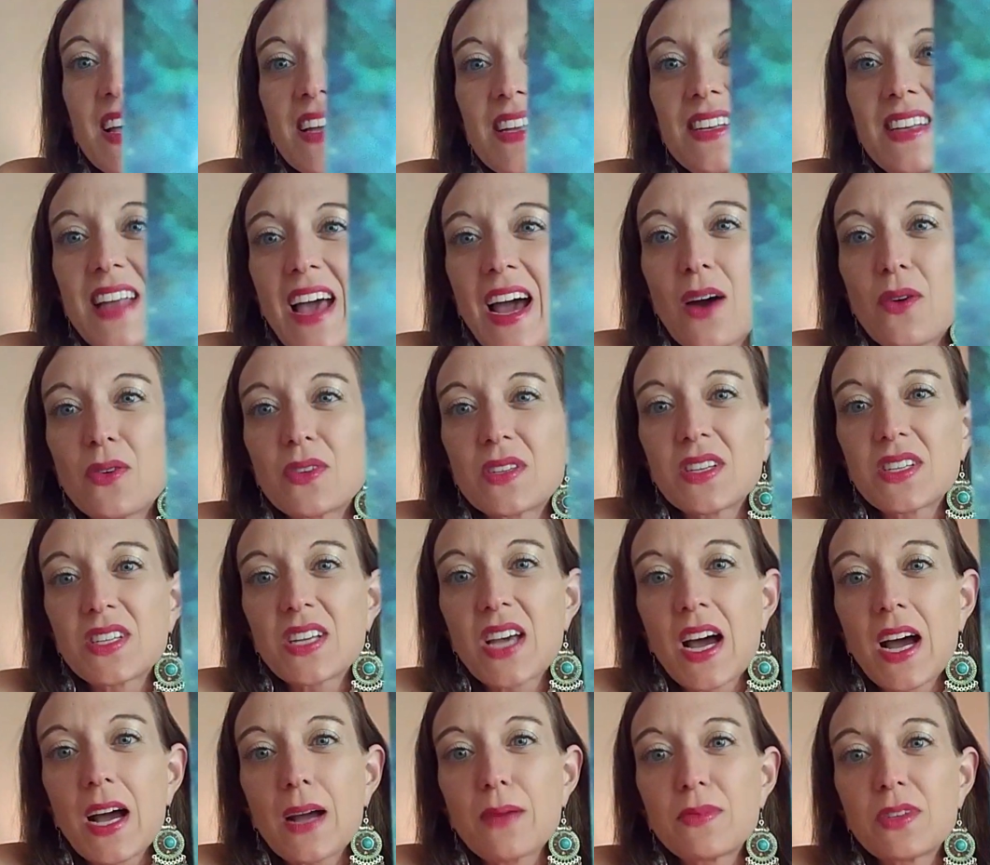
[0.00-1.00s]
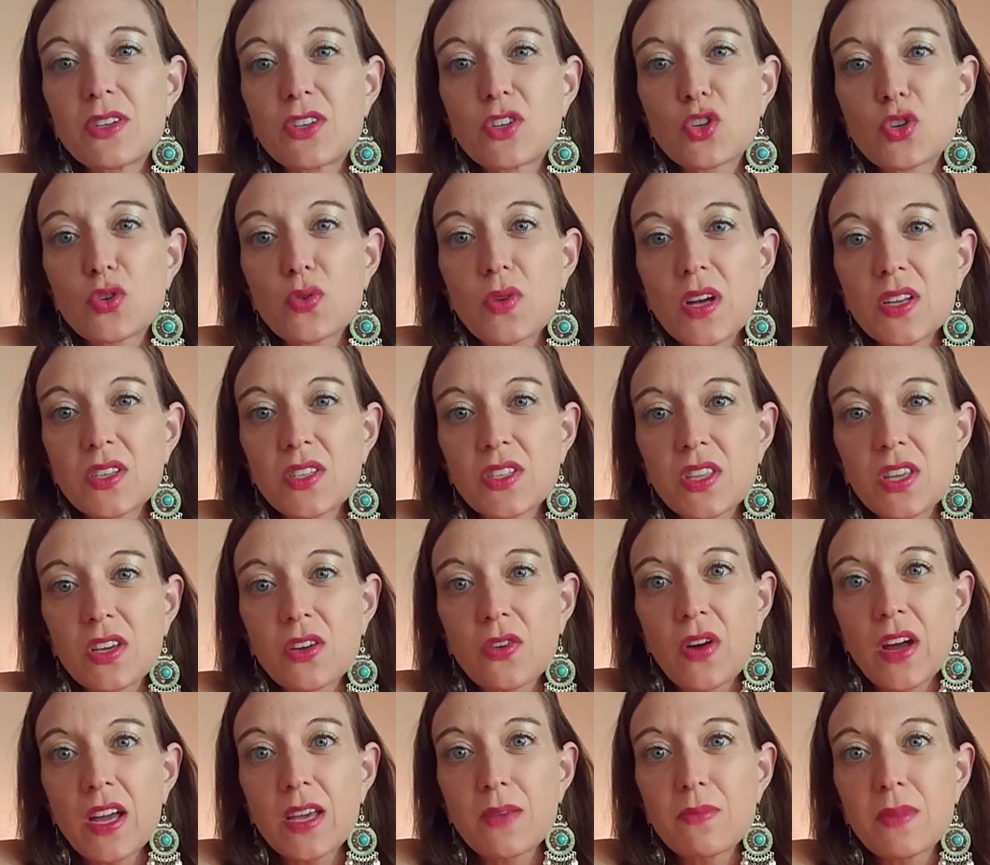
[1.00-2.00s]
now is a time to trust the
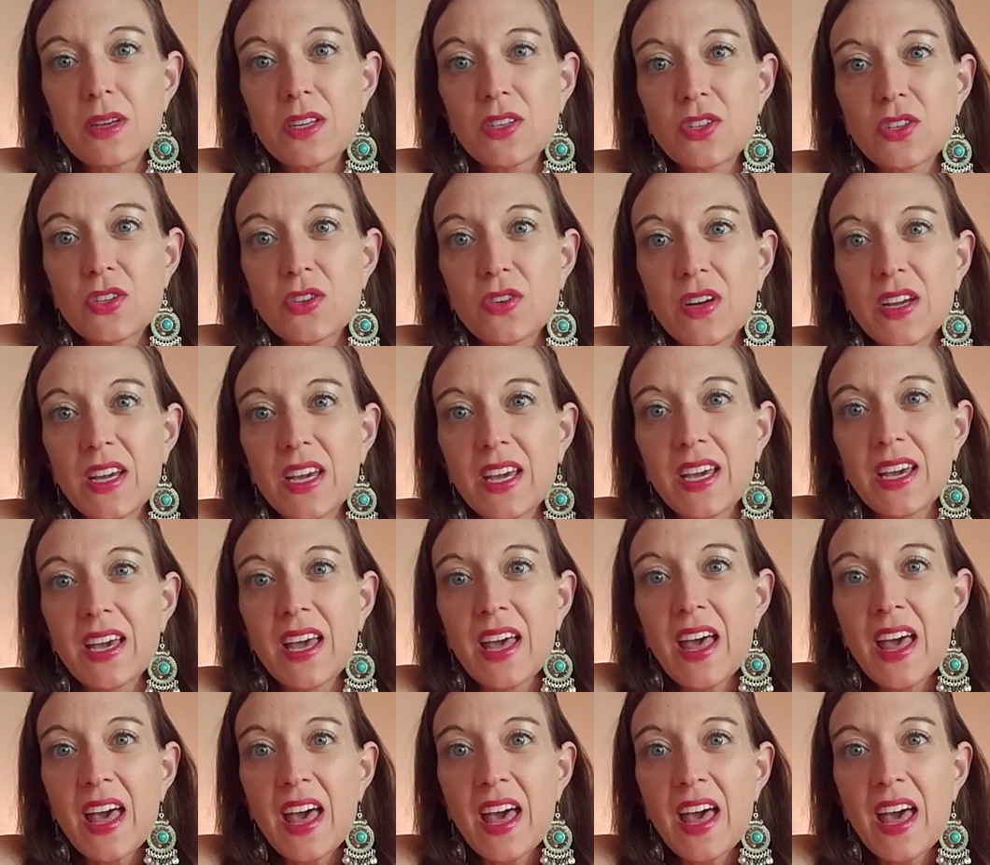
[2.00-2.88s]
great mystery